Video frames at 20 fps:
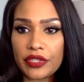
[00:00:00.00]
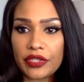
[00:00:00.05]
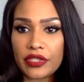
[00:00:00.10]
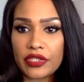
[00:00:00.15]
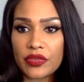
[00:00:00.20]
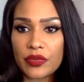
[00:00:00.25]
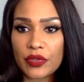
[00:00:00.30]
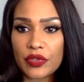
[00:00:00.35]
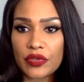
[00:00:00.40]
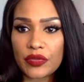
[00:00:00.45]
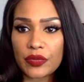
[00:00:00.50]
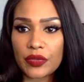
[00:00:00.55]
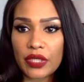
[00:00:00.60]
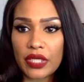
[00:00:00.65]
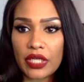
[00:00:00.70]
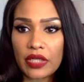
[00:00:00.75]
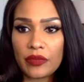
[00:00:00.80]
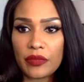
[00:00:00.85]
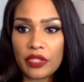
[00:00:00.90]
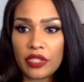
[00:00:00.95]
Dawn Speakers.
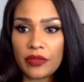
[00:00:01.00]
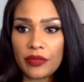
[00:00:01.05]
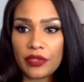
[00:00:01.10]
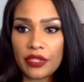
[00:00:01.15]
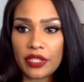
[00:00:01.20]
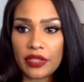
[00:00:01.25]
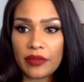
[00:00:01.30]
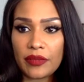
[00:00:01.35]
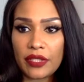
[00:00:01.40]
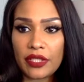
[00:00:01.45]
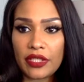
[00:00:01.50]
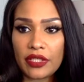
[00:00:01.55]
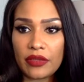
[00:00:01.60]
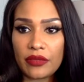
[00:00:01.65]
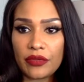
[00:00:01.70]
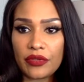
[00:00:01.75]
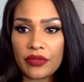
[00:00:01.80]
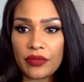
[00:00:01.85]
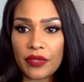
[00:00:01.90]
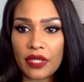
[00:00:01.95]
How to manipulate a man
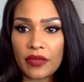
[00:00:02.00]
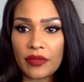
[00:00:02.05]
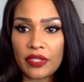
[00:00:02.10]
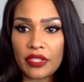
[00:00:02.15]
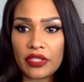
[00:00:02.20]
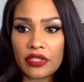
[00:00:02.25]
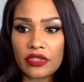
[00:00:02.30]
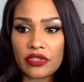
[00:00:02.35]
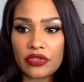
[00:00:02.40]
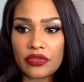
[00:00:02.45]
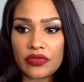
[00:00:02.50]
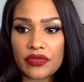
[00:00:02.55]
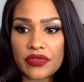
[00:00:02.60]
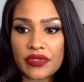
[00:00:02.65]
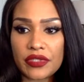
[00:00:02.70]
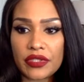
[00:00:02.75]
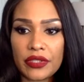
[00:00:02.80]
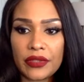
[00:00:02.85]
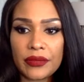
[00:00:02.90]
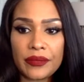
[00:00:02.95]
with mommy
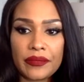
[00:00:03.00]
issues.